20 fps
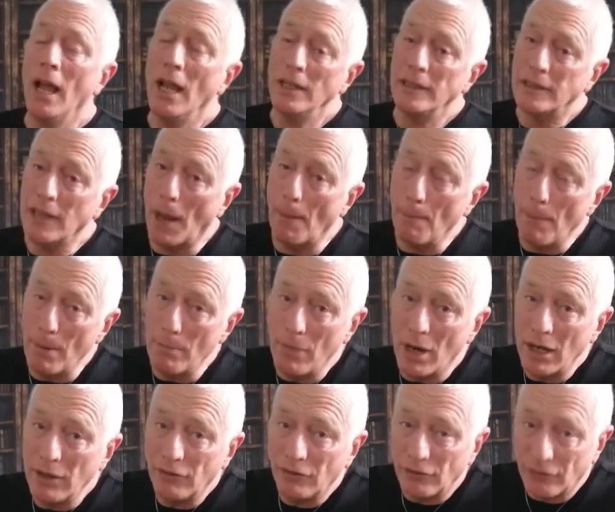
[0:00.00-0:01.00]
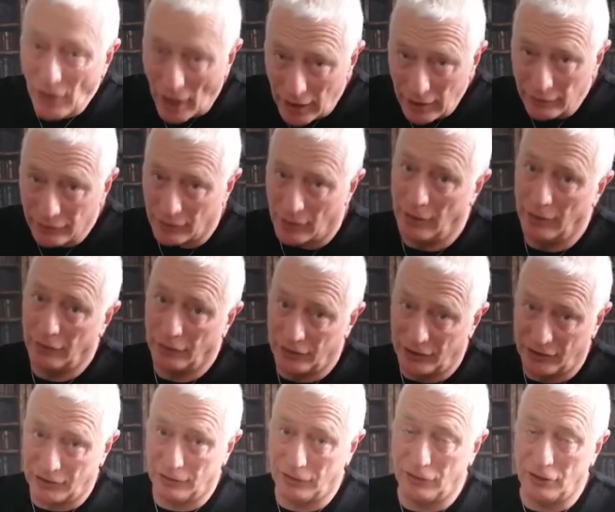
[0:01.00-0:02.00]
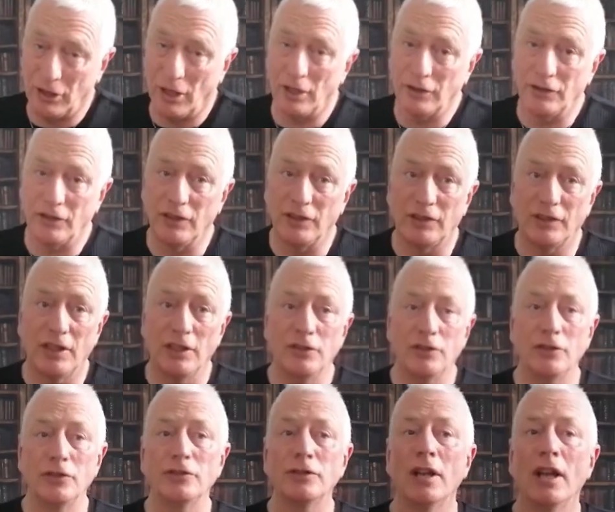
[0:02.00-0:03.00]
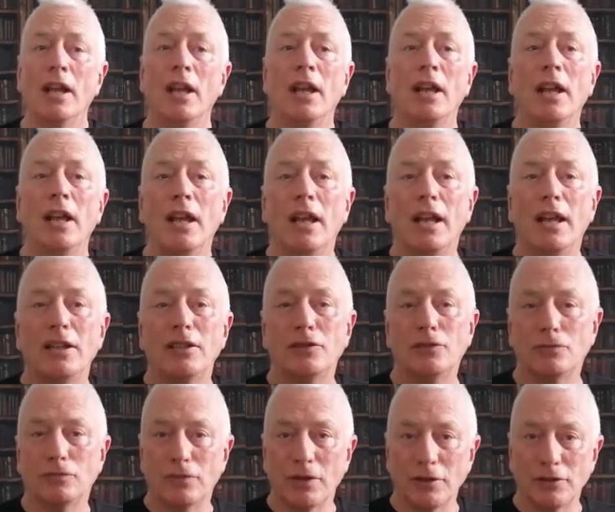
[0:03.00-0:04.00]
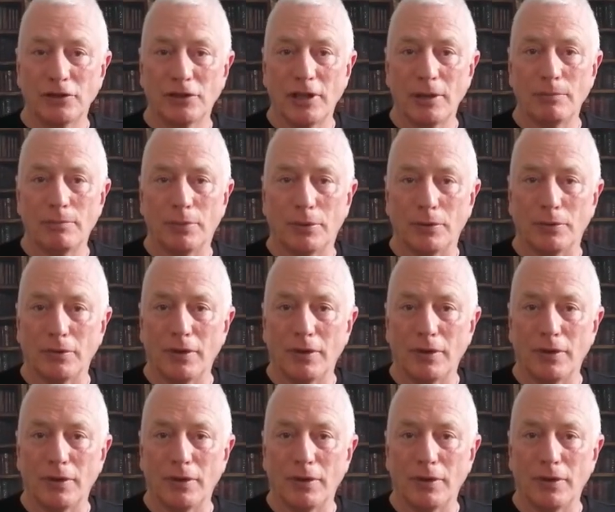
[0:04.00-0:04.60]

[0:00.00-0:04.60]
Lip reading: So, but my favourite for charging sigils is real simple.